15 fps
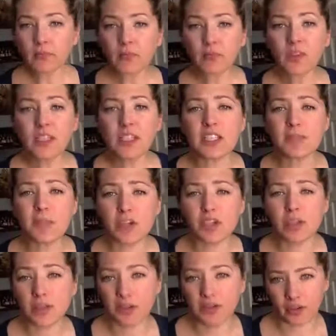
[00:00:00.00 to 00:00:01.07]

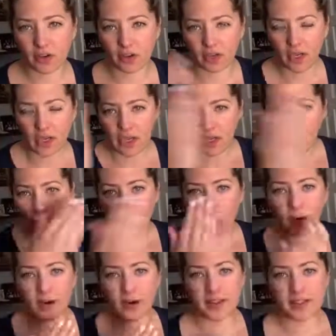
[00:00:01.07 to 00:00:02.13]
especially for where
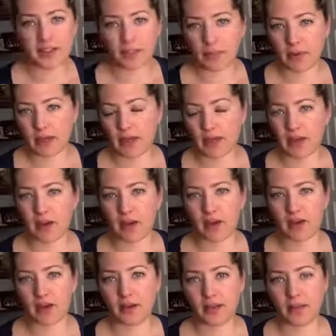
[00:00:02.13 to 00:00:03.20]
I did my
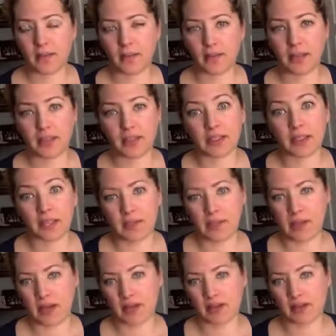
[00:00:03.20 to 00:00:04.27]
my clay
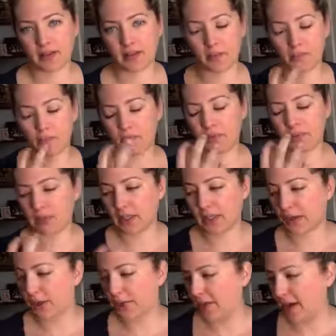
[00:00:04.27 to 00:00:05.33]
mask, the
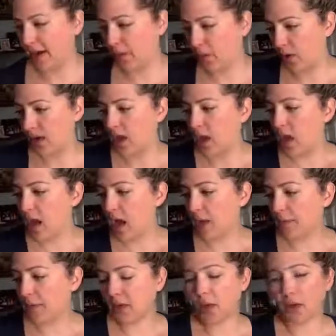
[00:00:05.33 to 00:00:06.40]
clarifying one, I'm going
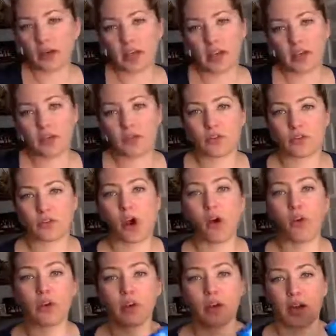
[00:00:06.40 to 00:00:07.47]
to go ahead and use a
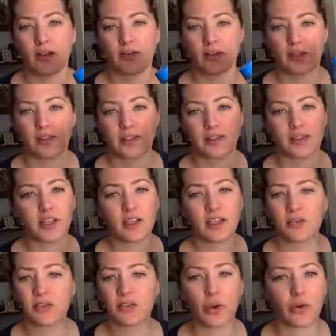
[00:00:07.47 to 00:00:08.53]
toner after this. And I use a
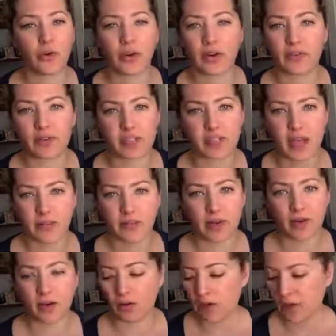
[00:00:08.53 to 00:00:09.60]
toner every time
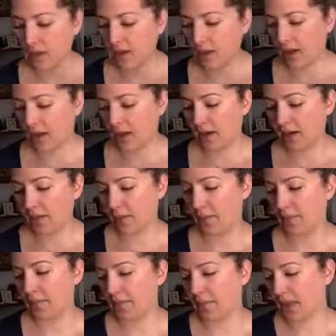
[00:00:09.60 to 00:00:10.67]
now
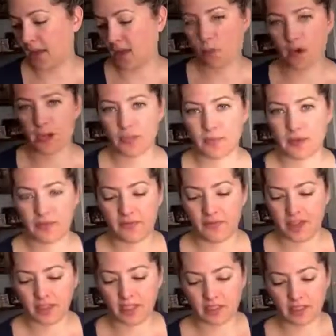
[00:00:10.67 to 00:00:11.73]
that I wash my
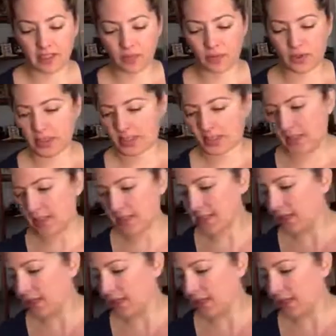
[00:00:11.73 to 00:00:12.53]
face, because what it does